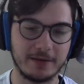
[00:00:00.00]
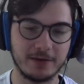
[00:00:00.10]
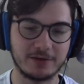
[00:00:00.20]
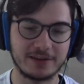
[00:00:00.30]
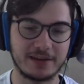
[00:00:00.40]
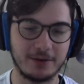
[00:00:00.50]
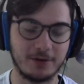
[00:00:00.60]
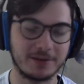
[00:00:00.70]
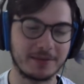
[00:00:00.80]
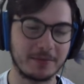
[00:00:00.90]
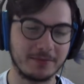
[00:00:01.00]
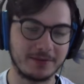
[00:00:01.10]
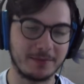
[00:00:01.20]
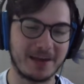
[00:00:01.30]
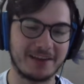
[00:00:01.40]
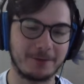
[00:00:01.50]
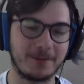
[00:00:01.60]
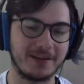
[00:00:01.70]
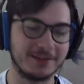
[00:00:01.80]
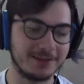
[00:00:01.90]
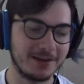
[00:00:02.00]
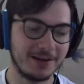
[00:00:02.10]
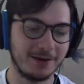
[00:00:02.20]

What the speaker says: you said only the best things.